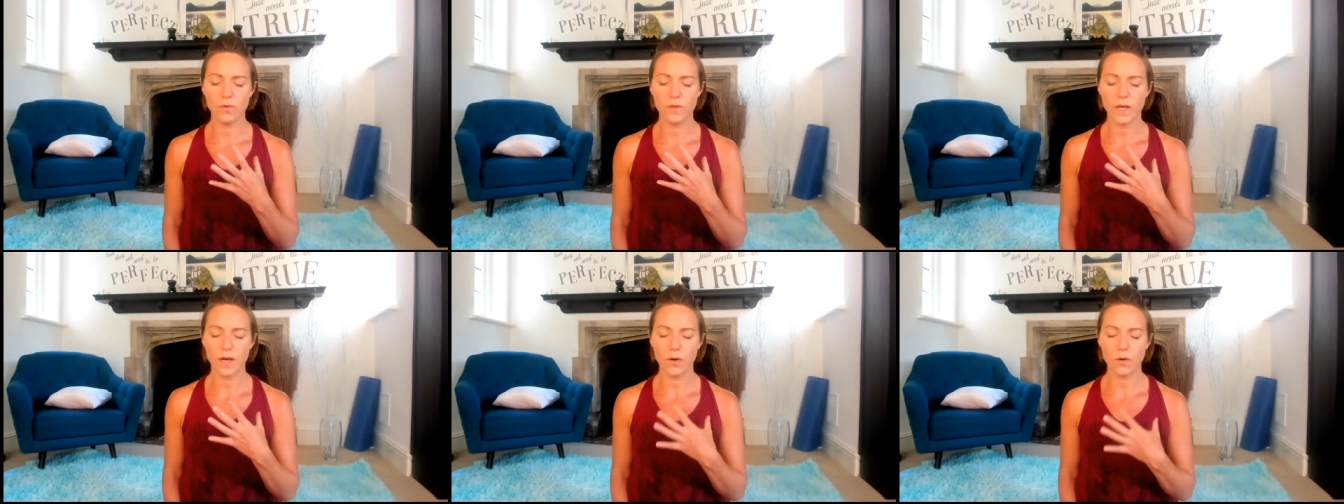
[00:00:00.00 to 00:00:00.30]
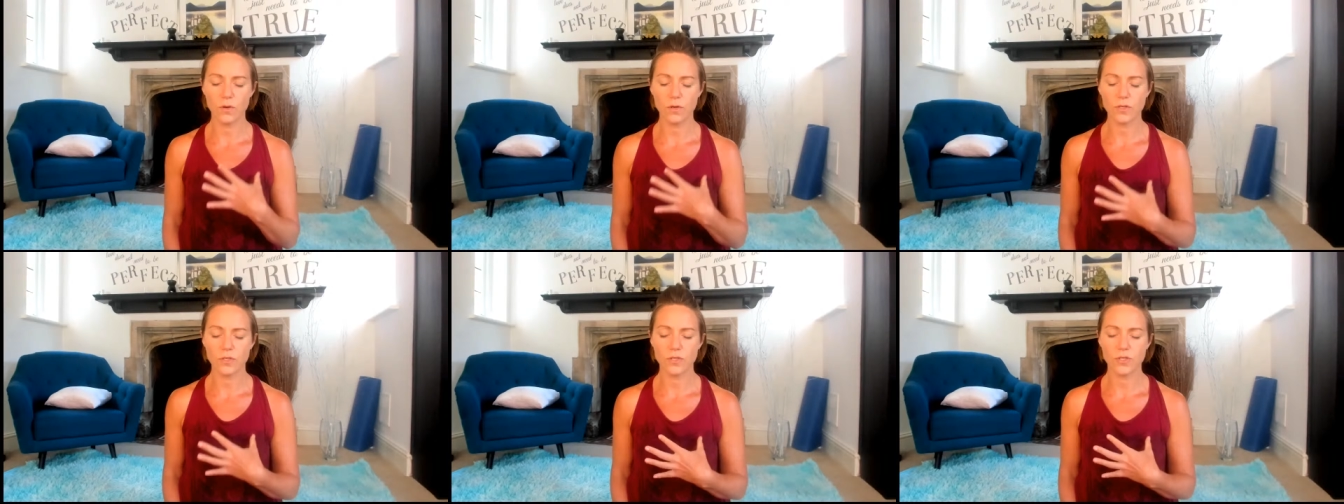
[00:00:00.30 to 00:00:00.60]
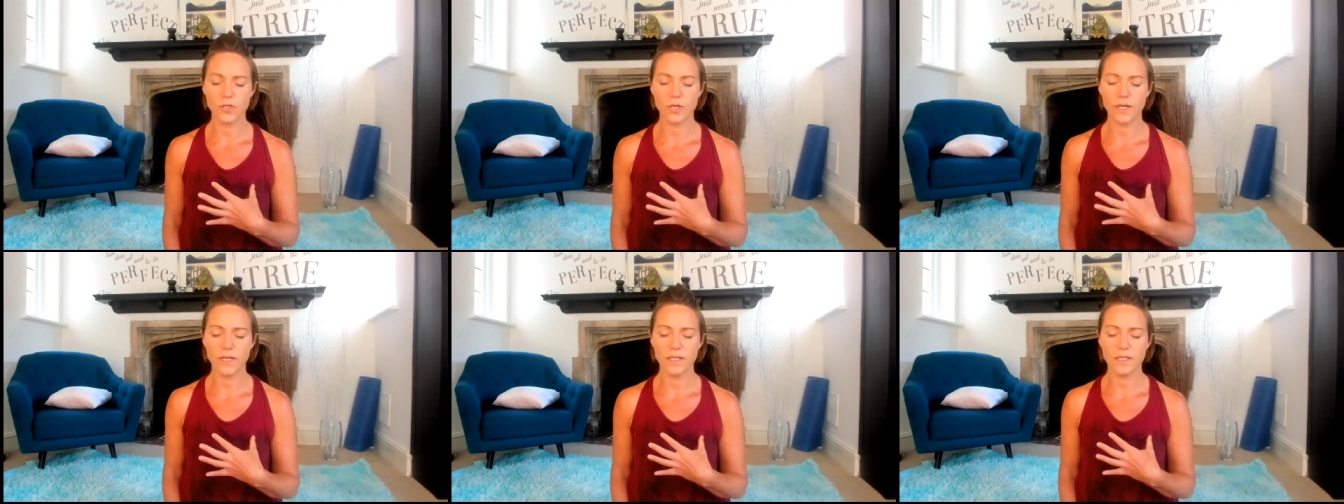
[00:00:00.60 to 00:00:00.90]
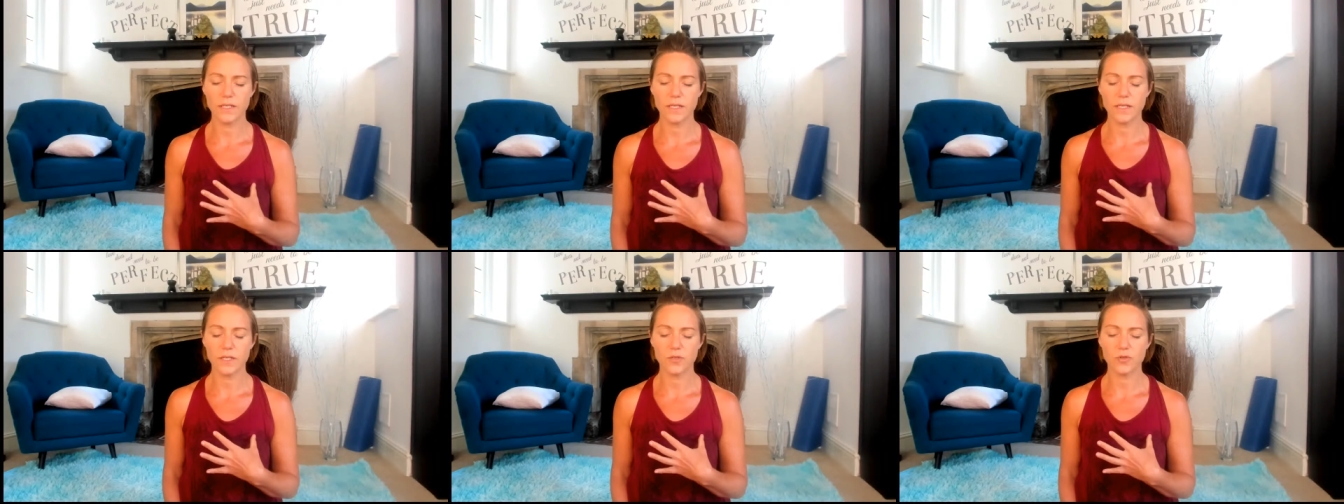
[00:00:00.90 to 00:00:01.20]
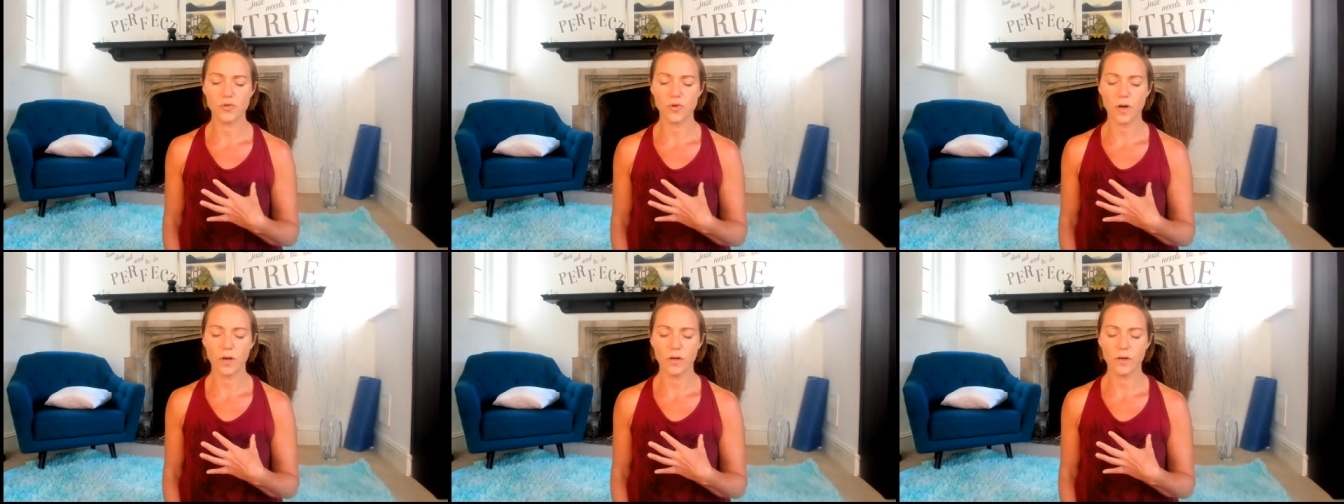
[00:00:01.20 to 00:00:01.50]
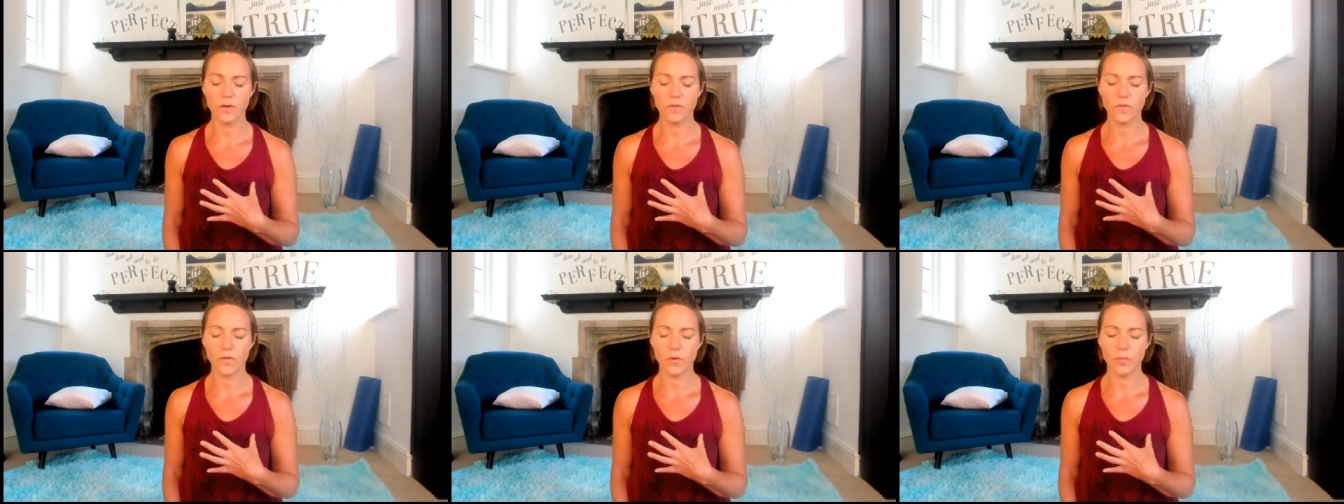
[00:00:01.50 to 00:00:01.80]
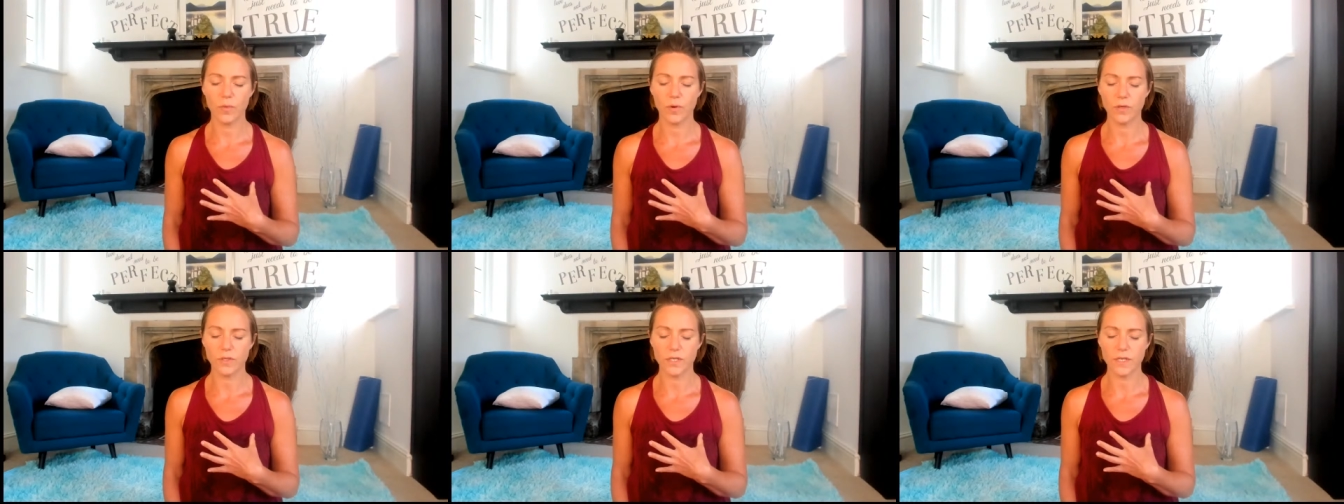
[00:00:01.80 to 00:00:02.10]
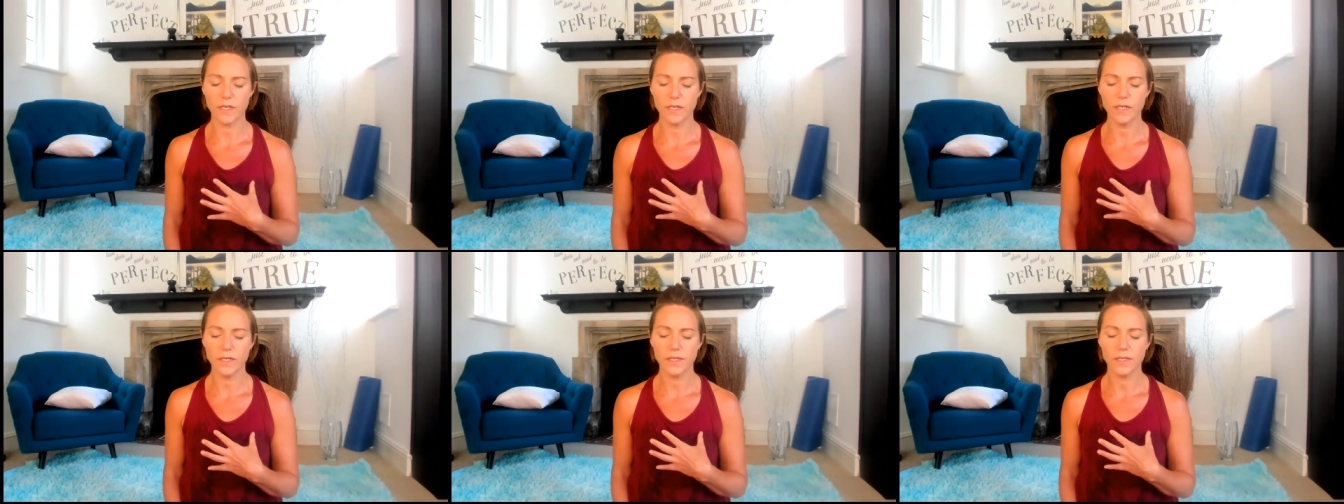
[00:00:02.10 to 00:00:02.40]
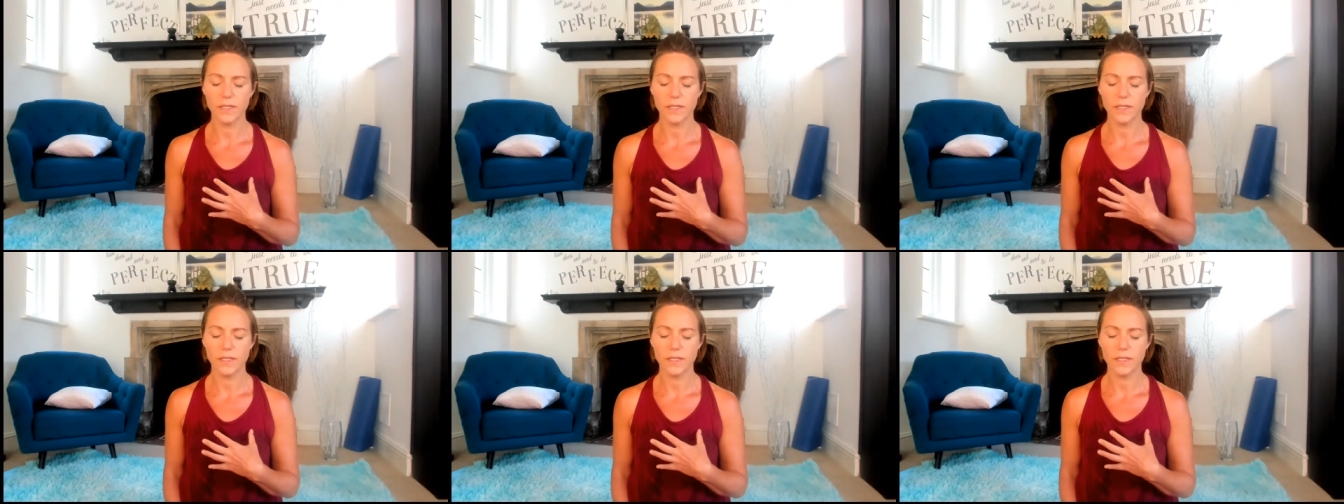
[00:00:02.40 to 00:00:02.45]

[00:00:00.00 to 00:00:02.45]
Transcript: that oxygen into the trunk of your body.